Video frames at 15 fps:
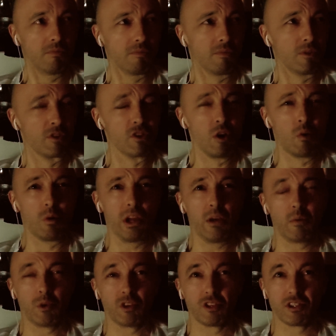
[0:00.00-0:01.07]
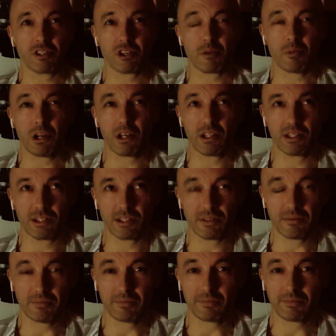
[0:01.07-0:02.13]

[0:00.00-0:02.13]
There's no way we're just our minds.